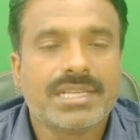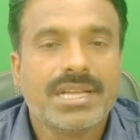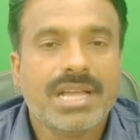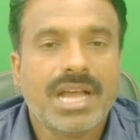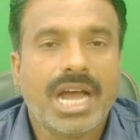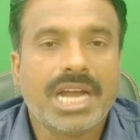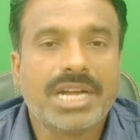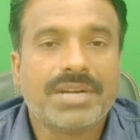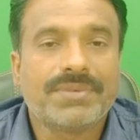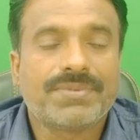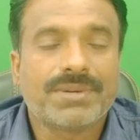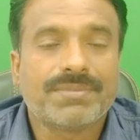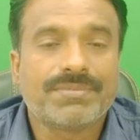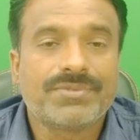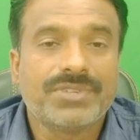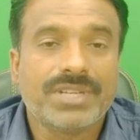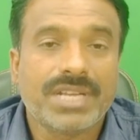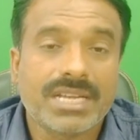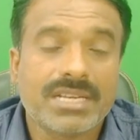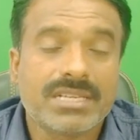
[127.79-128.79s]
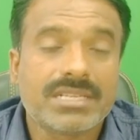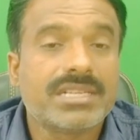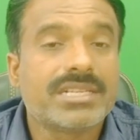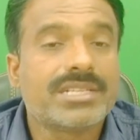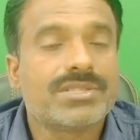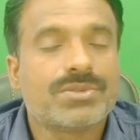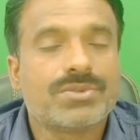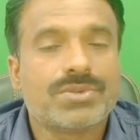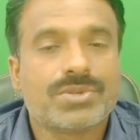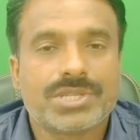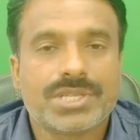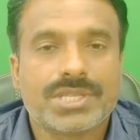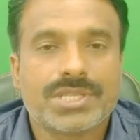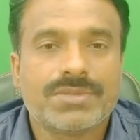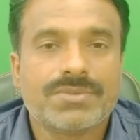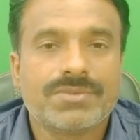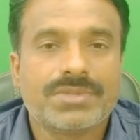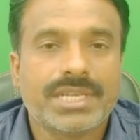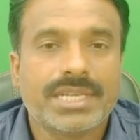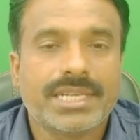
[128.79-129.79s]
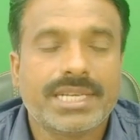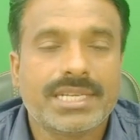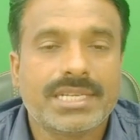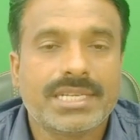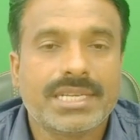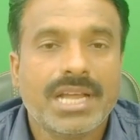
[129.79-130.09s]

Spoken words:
and from financial institutions you take it,